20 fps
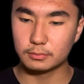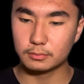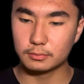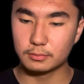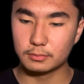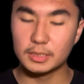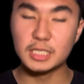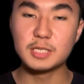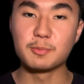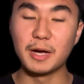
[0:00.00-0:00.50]

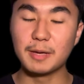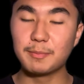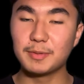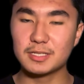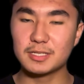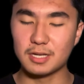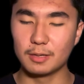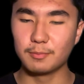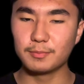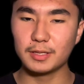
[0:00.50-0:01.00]
this might be
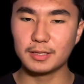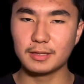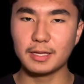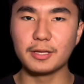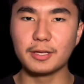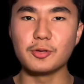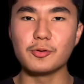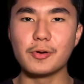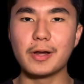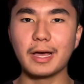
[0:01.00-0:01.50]
something that
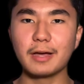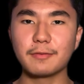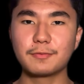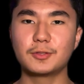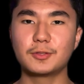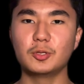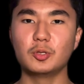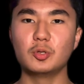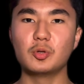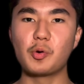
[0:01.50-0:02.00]
you'd have
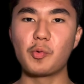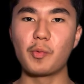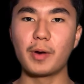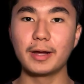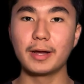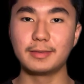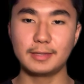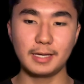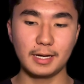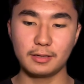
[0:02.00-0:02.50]
to
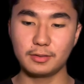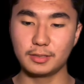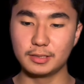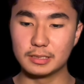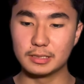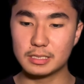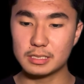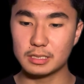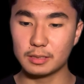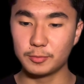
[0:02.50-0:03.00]
write down in
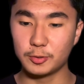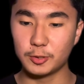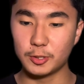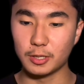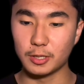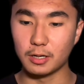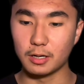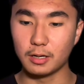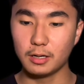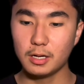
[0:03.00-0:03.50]
some of
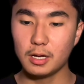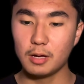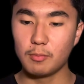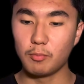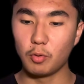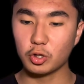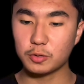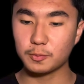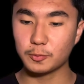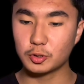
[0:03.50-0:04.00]
your
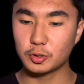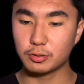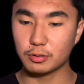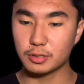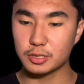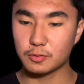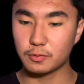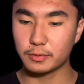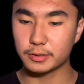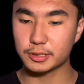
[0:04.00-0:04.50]
multiple choice
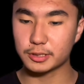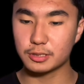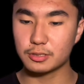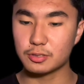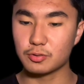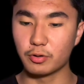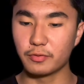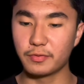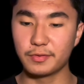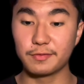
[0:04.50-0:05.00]
questions
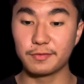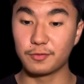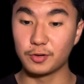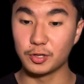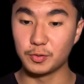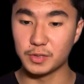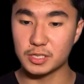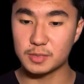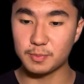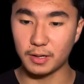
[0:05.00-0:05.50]
or even free
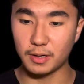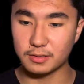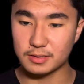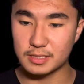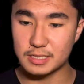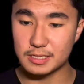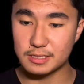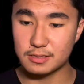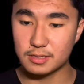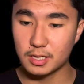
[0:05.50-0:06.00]

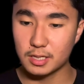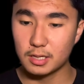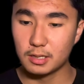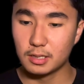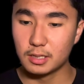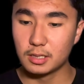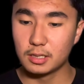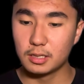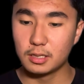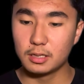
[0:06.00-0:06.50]
responses.
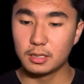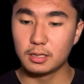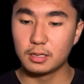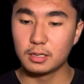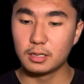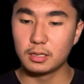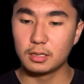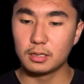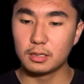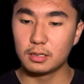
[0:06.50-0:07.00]

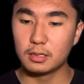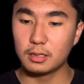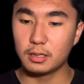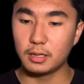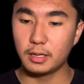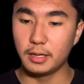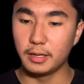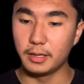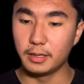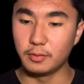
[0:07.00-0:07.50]

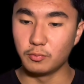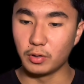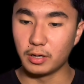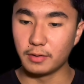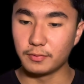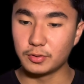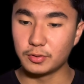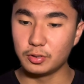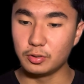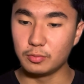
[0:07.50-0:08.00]
And we'll have a
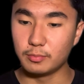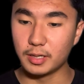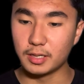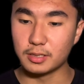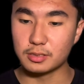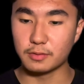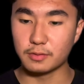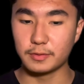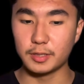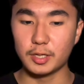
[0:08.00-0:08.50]
2 minus
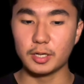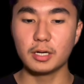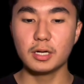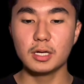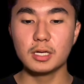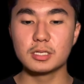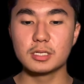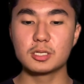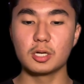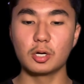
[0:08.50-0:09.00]
over here.
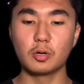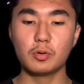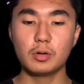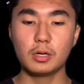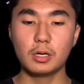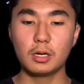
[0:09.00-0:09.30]
So